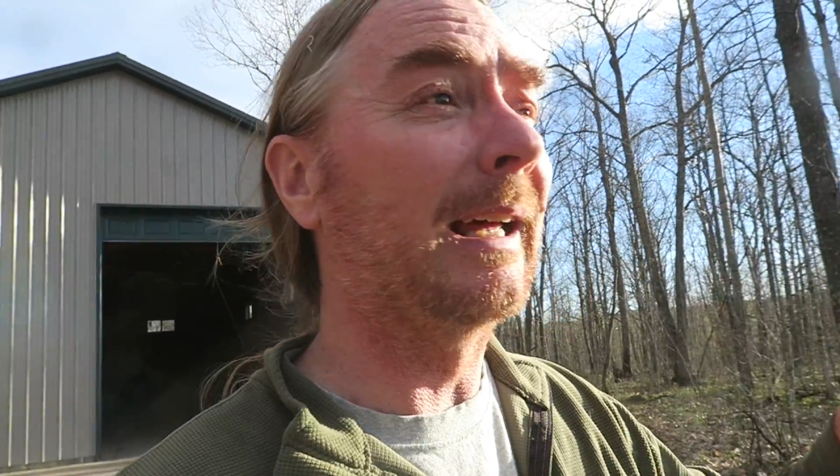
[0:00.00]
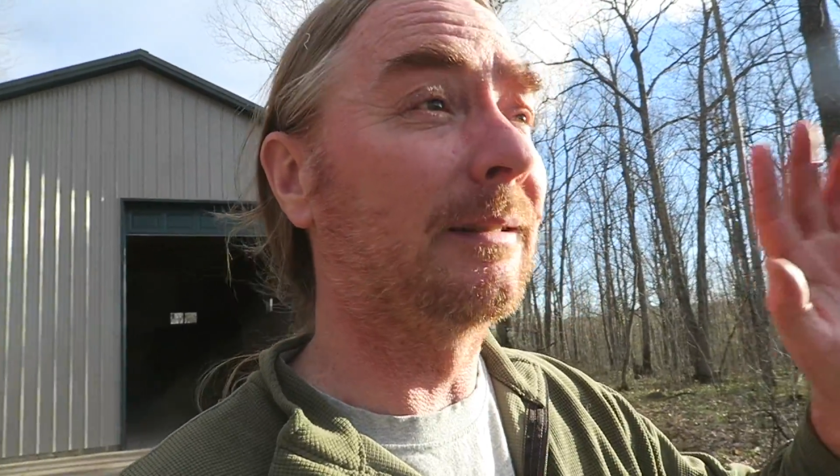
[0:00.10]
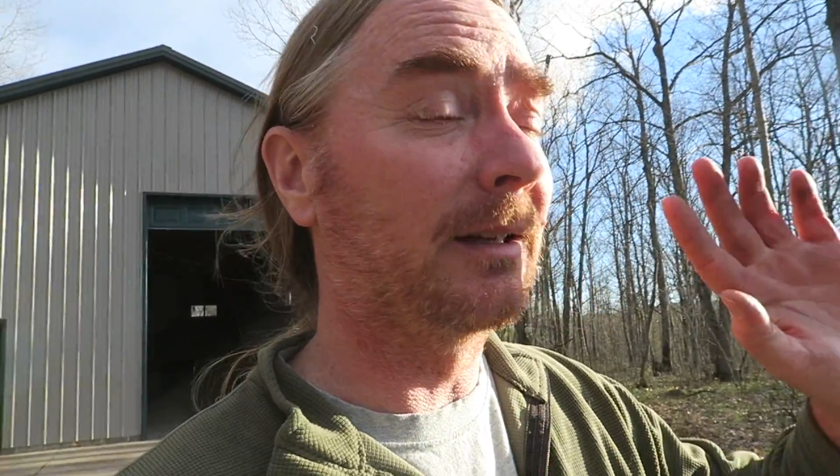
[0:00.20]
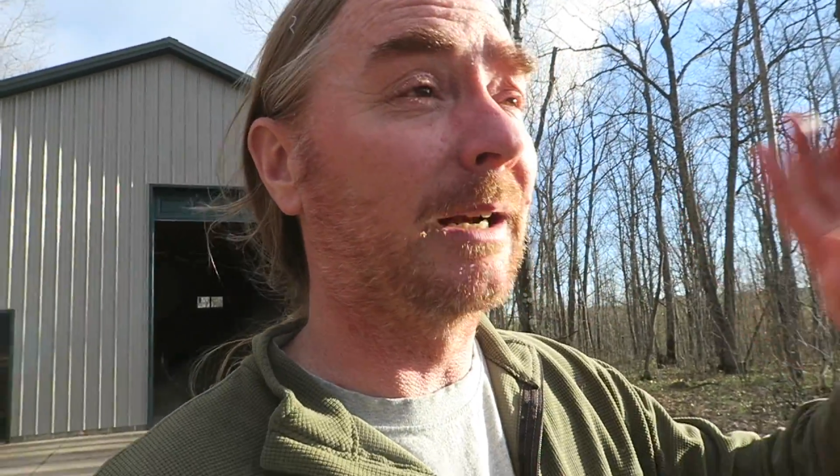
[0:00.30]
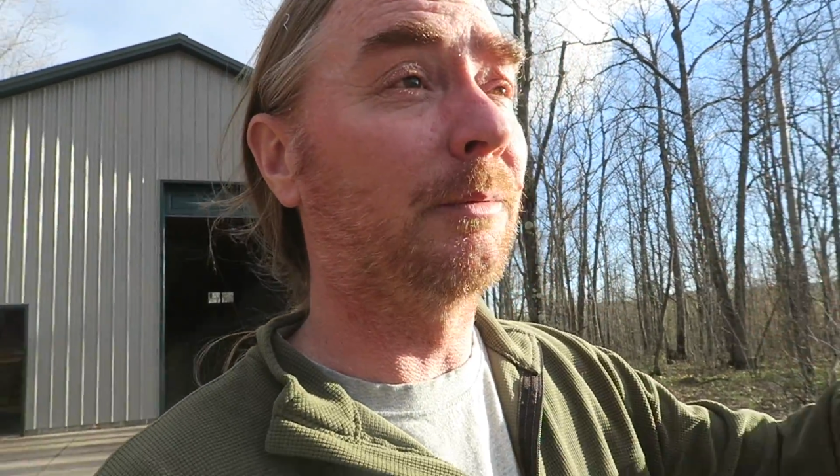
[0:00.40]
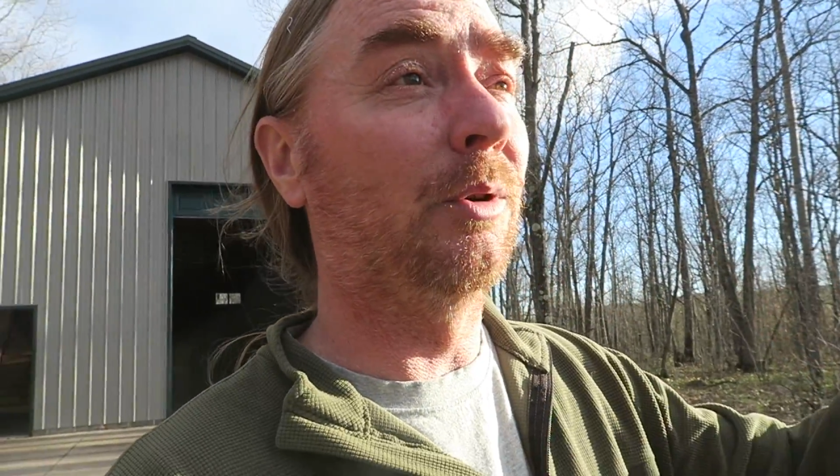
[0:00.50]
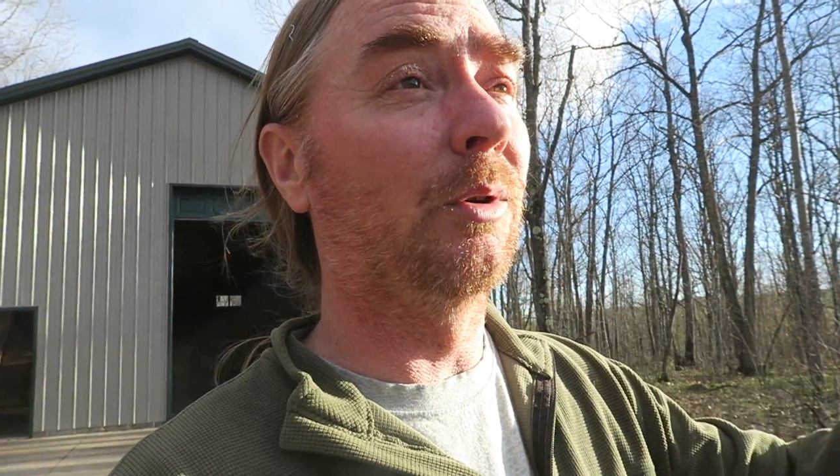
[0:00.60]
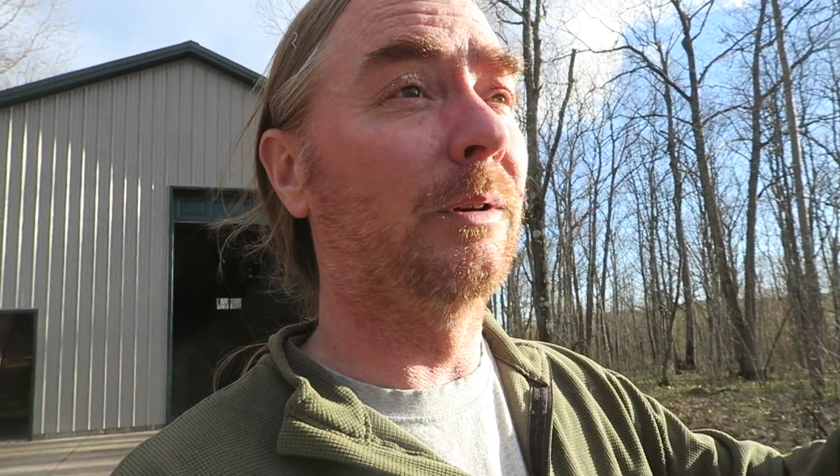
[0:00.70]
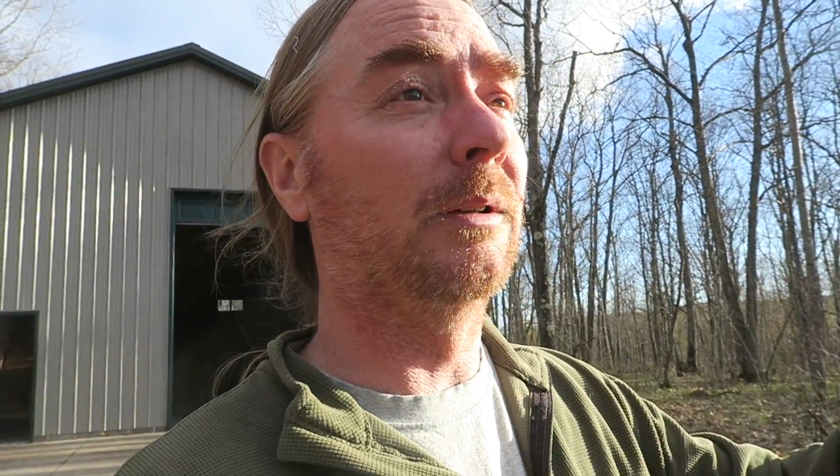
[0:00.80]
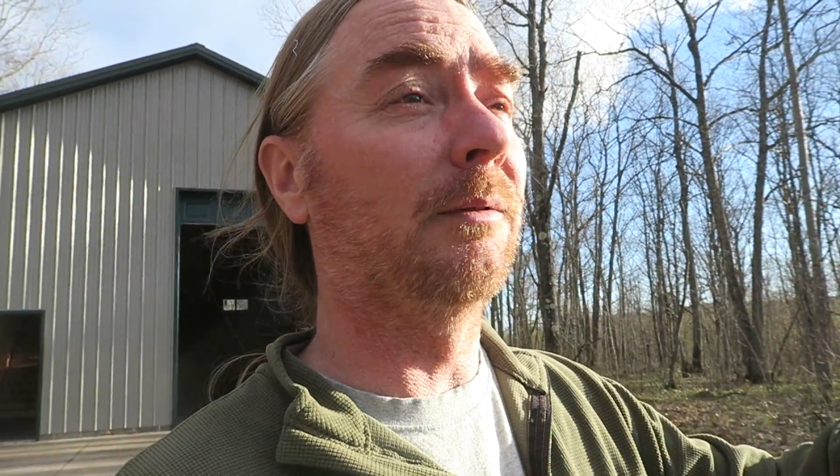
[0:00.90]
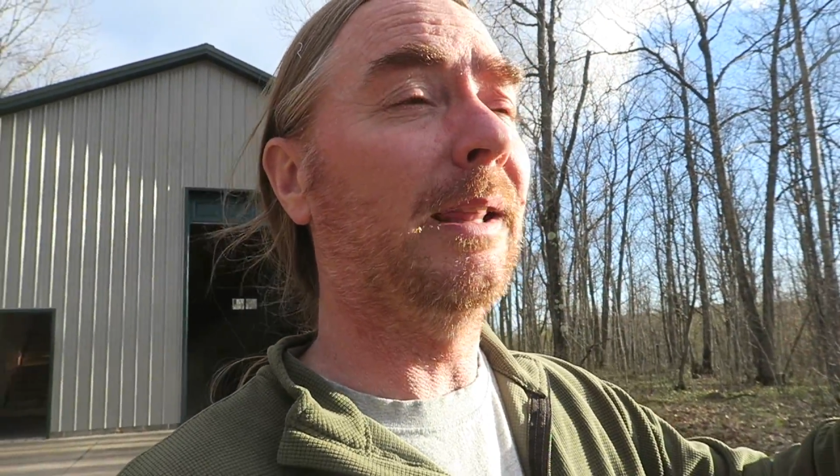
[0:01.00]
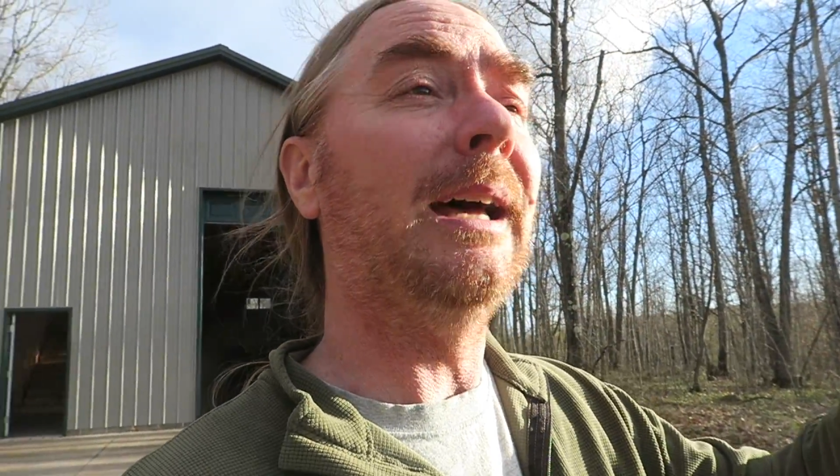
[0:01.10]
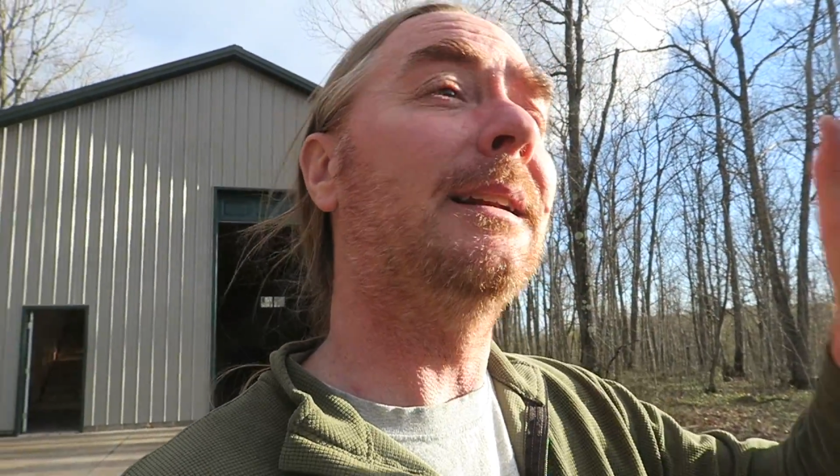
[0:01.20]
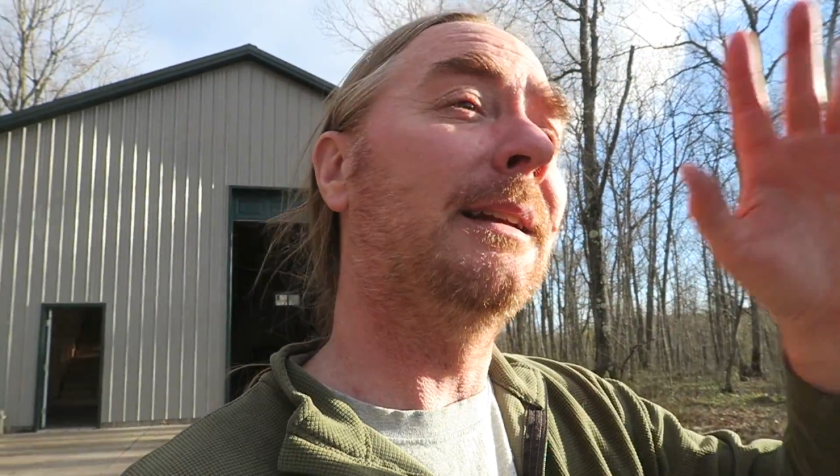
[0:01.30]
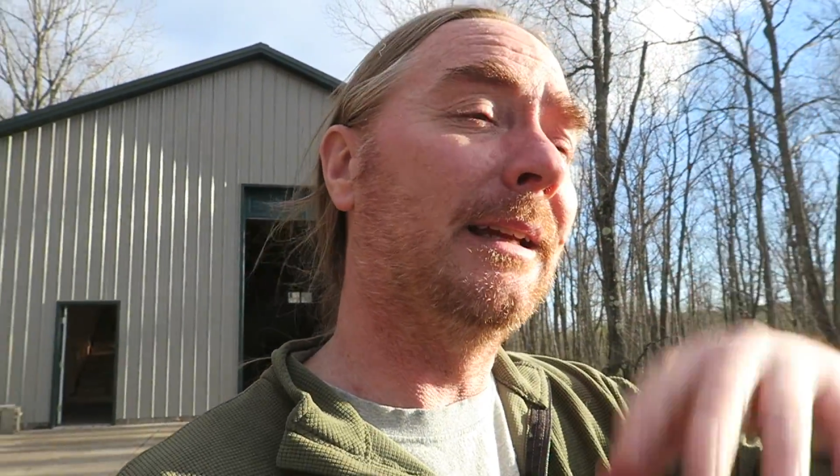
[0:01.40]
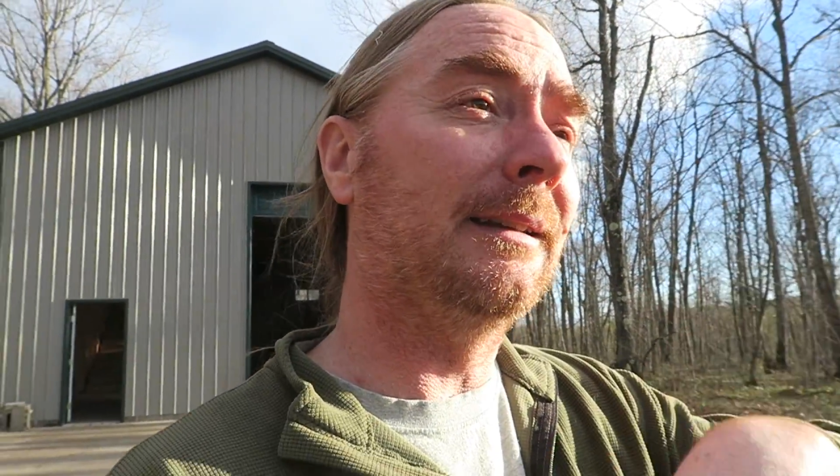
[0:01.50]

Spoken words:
I still gotta go and deliver that,